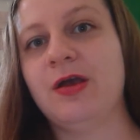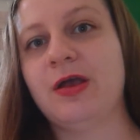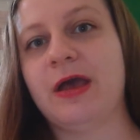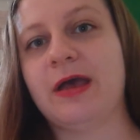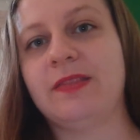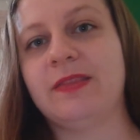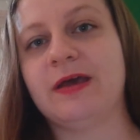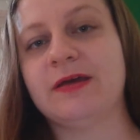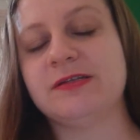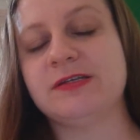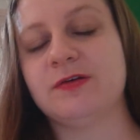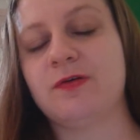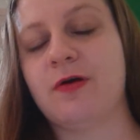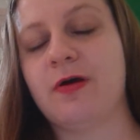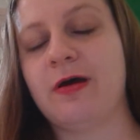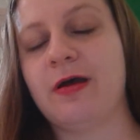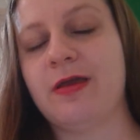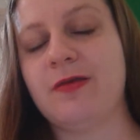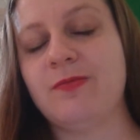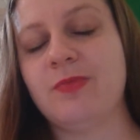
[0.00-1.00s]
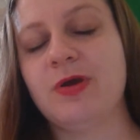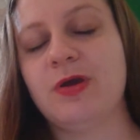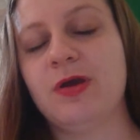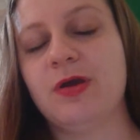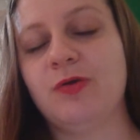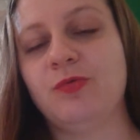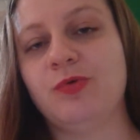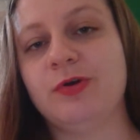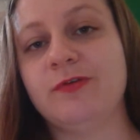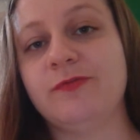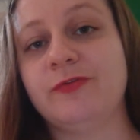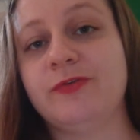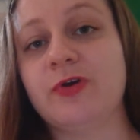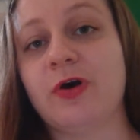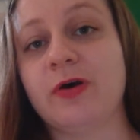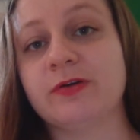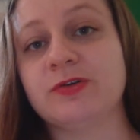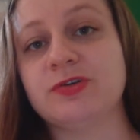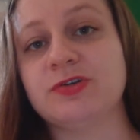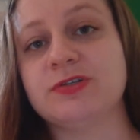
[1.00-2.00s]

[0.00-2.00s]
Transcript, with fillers: at that time with Dr.